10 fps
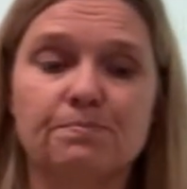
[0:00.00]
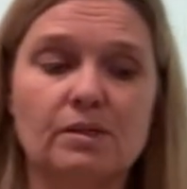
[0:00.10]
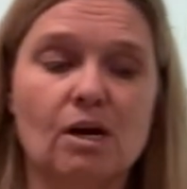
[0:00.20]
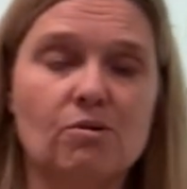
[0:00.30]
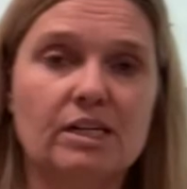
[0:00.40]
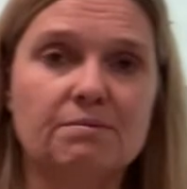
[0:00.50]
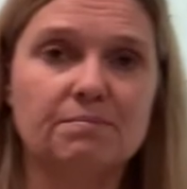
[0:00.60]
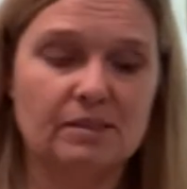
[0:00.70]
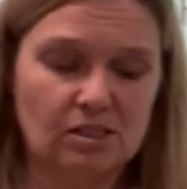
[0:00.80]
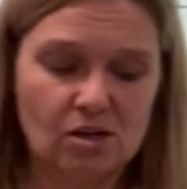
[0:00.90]
All right?
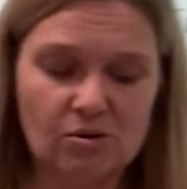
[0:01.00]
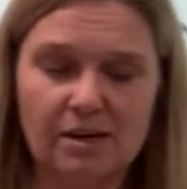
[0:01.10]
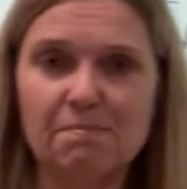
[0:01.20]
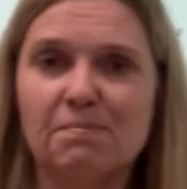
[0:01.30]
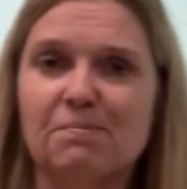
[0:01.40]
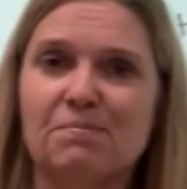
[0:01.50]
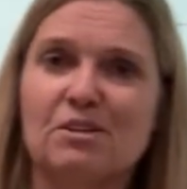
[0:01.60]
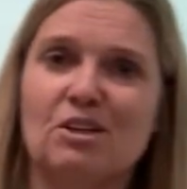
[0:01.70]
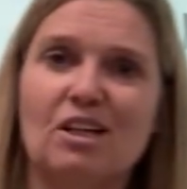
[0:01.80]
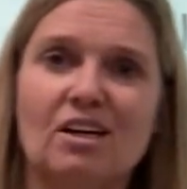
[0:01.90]
Okay.
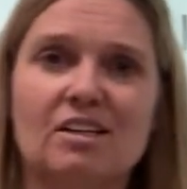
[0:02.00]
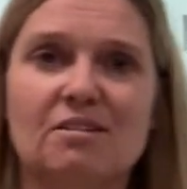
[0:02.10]
Good luck.